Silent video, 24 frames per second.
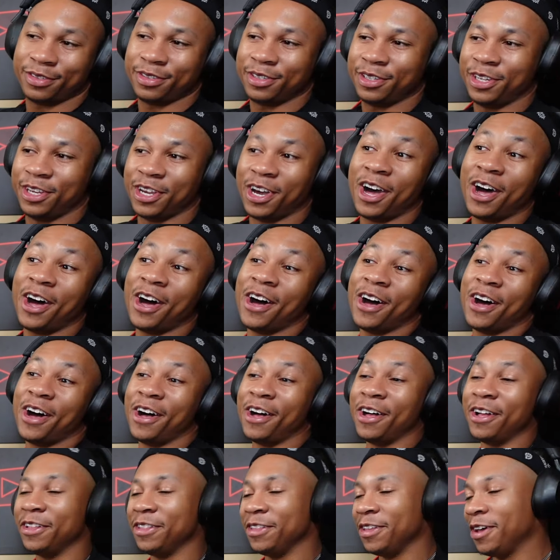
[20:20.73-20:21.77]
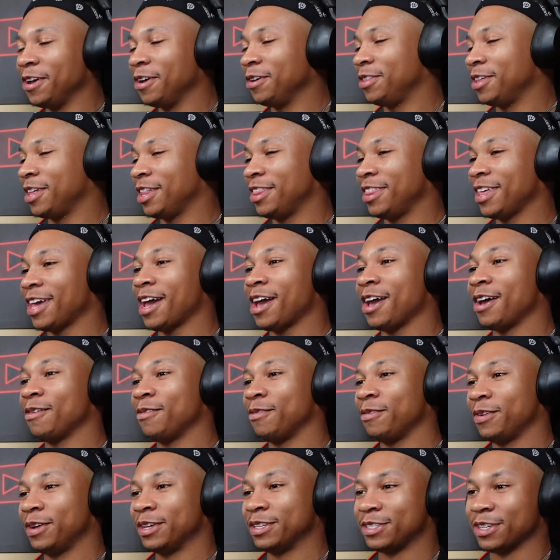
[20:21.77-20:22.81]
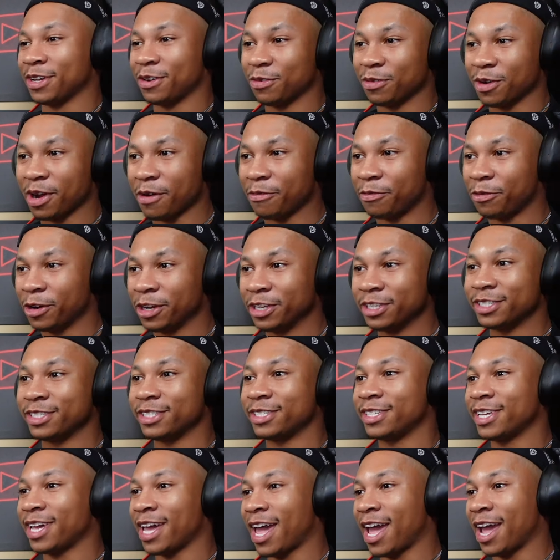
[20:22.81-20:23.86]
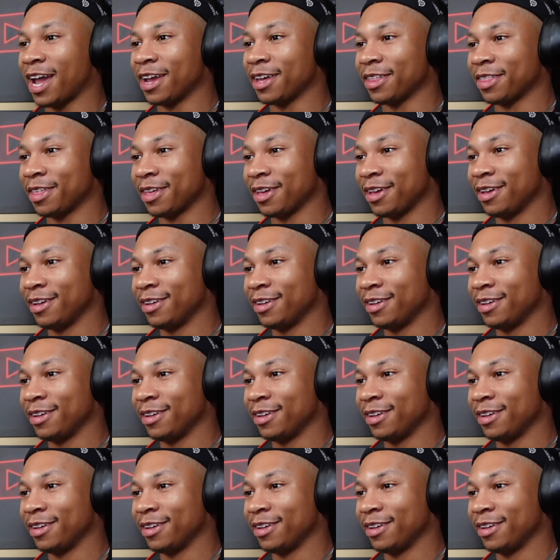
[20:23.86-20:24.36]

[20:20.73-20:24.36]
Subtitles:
Y'all all know that that was a reference to Agatha